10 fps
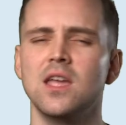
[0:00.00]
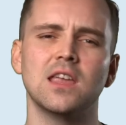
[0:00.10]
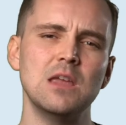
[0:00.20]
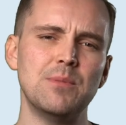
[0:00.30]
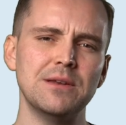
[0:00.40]

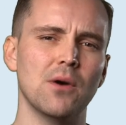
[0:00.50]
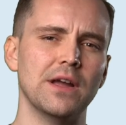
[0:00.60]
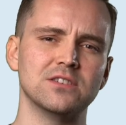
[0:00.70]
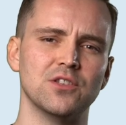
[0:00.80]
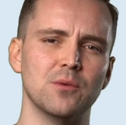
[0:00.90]
Keep in
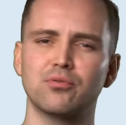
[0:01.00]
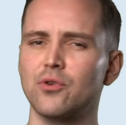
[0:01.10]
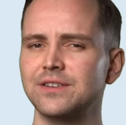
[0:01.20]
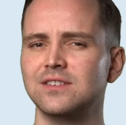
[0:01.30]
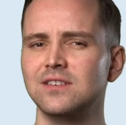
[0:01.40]
mind that
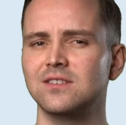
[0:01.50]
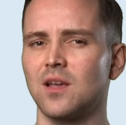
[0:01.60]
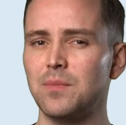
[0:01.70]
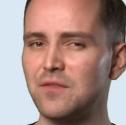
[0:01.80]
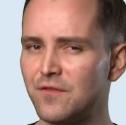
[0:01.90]
prices
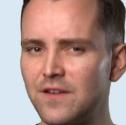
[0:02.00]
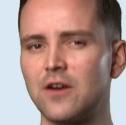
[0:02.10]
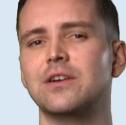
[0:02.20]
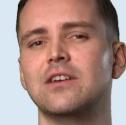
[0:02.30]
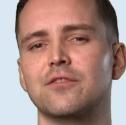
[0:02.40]
can be
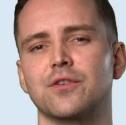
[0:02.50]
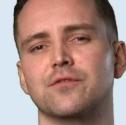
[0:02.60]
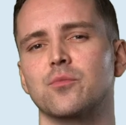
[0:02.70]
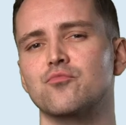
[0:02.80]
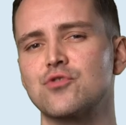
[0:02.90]
very
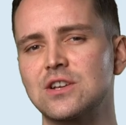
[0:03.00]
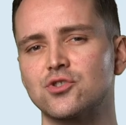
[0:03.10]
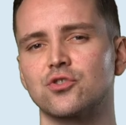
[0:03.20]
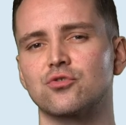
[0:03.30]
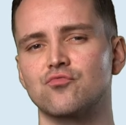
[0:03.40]
different from
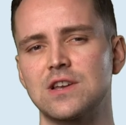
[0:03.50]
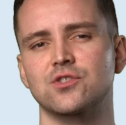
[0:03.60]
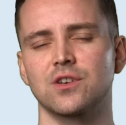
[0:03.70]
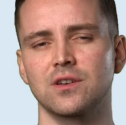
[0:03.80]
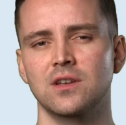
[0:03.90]
region to
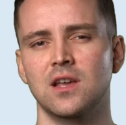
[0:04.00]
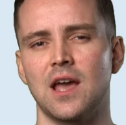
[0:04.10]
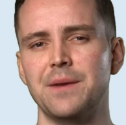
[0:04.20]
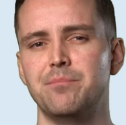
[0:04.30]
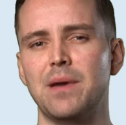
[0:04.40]
region
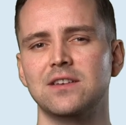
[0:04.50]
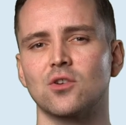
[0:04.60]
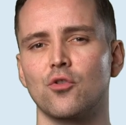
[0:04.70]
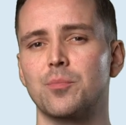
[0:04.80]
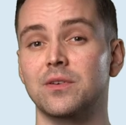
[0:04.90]
and
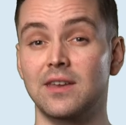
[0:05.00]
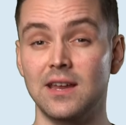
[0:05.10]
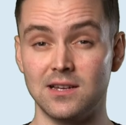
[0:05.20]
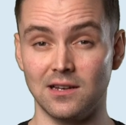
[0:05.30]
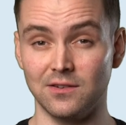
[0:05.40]
based on the
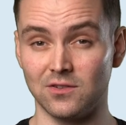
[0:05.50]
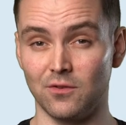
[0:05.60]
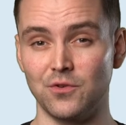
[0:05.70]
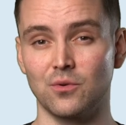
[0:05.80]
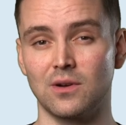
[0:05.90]
particulars
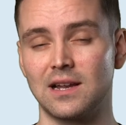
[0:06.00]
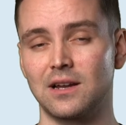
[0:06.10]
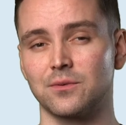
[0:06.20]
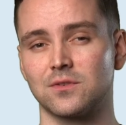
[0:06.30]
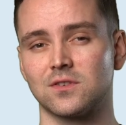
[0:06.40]
of your
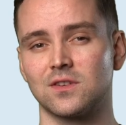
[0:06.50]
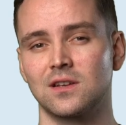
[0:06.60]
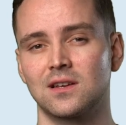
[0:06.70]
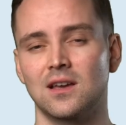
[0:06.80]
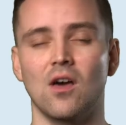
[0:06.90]
house.
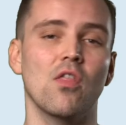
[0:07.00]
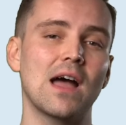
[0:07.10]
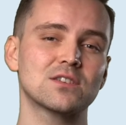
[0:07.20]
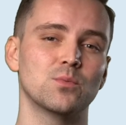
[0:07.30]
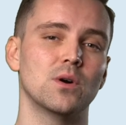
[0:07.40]

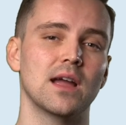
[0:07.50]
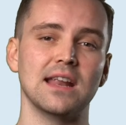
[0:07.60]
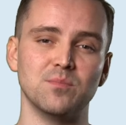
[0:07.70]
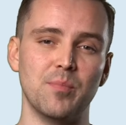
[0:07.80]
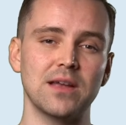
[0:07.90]
That's why
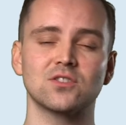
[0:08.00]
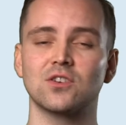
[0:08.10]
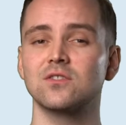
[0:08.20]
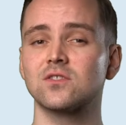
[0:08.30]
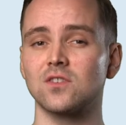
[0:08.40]
it's best to
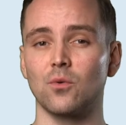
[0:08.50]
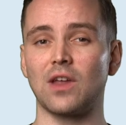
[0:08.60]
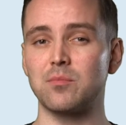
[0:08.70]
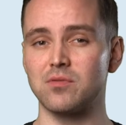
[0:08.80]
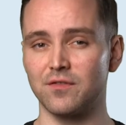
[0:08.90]
consult
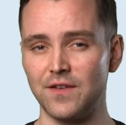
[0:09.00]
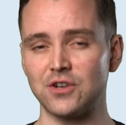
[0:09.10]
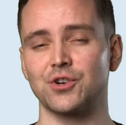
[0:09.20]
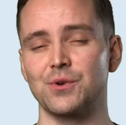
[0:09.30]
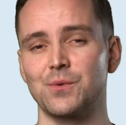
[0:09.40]
a
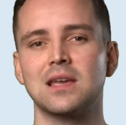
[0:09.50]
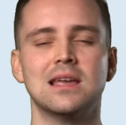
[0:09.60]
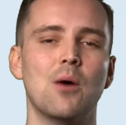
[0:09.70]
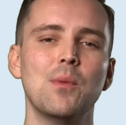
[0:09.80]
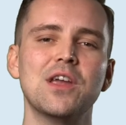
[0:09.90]
professional.
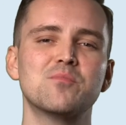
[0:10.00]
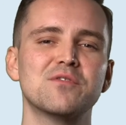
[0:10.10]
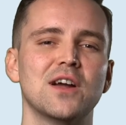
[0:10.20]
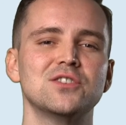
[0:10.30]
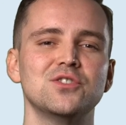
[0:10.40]
And we could
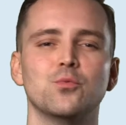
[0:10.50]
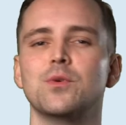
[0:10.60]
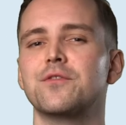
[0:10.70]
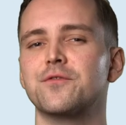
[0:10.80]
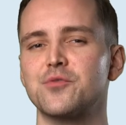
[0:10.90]
provide you
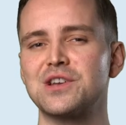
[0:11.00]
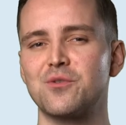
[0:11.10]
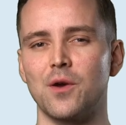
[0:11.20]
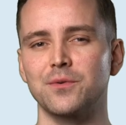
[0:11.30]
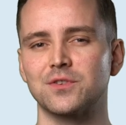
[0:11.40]
with free
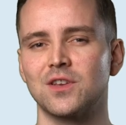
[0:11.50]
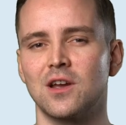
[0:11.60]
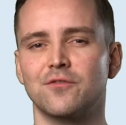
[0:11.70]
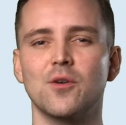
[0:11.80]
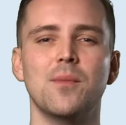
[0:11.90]
quotes
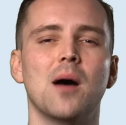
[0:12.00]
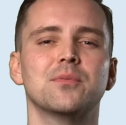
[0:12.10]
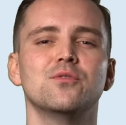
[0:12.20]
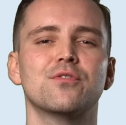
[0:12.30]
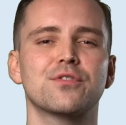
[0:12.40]
from
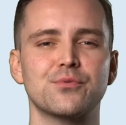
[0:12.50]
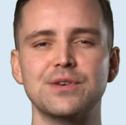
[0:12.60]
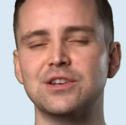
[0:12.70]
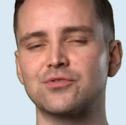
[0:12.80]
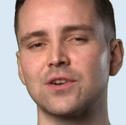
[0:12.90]
up to
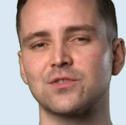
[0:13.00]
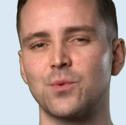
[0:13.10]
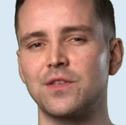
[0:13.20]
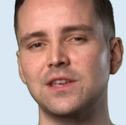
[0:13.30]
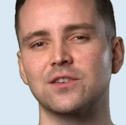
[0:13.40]
3
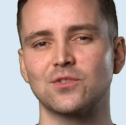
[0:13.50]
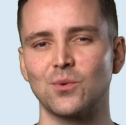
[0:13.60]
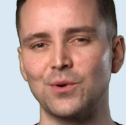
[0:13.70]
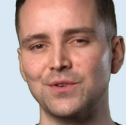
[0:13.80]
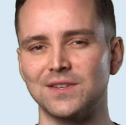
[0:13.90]
trustworthy
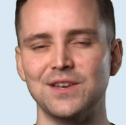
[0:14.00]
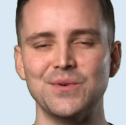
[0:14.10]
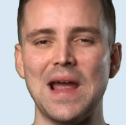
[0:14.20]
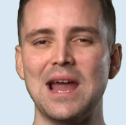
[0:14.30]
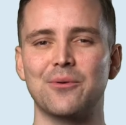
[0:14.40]
installers in
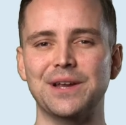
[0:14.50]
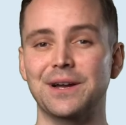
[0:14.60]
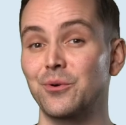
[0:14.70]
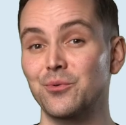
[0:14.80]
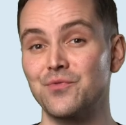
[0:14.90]
your
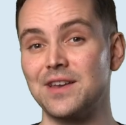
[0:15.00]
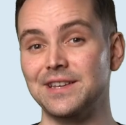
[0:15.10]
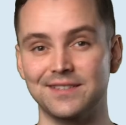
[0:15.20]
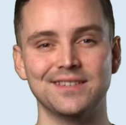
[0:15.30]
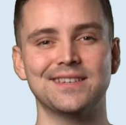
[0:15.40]
area
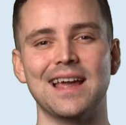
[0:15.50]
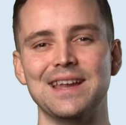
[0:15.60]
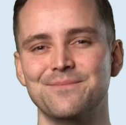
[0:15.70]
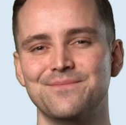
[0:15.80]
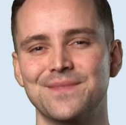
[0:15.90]
already
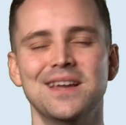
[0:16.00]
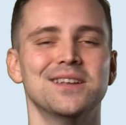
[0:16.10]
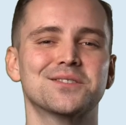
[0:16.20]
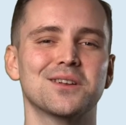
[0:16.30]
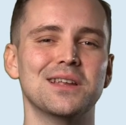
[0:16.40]
today.
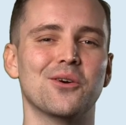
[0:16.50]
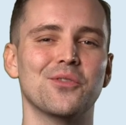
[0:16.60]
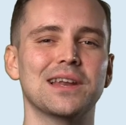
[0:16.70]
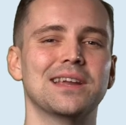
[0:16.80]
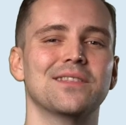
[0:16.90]
Just click on
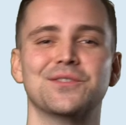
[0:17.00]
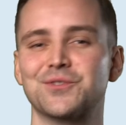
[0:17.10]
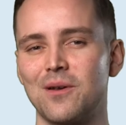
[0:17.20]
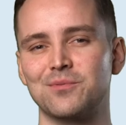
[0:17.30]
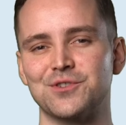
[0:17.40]
the link in the
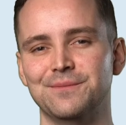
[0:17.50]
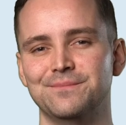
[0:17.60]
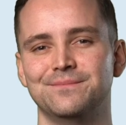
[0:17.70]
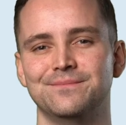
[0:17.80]
description.